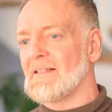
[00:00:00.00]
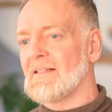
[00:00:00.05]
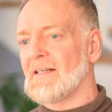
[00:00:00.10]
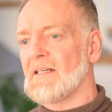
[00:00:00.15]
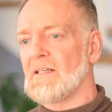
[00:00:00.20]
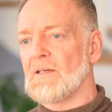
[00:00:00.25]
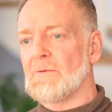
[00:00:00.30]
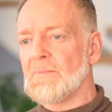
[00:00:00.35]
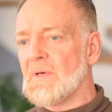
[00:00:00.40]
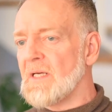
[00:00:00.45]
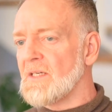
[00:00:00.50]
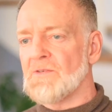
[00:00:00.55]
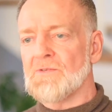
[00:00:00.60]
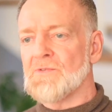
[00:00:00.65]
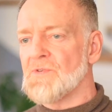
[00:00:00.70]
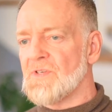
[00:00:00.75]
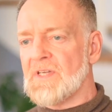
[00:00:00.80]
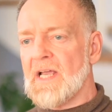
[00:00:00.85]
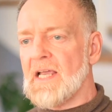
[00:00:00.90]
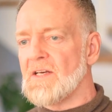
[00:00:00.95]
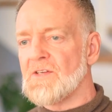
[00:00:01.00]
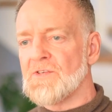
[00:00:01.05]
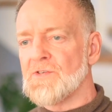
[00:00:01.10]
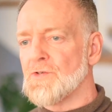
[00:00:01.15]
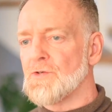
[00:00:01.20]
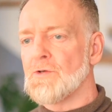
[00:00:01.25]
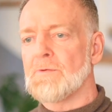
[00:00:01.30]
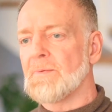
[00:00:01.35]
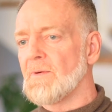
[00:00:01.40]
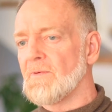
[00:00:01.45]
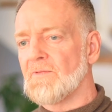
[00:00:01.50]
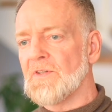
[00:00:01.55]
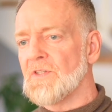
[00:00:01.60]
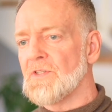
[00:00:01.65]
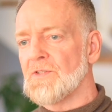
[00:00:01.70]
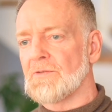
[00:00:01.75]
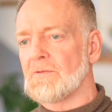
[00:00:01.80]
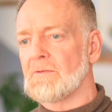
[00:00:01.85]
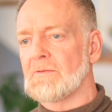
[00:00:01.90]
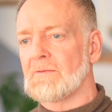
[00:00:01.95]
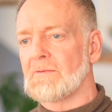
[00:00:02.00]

And your mental state is superficial.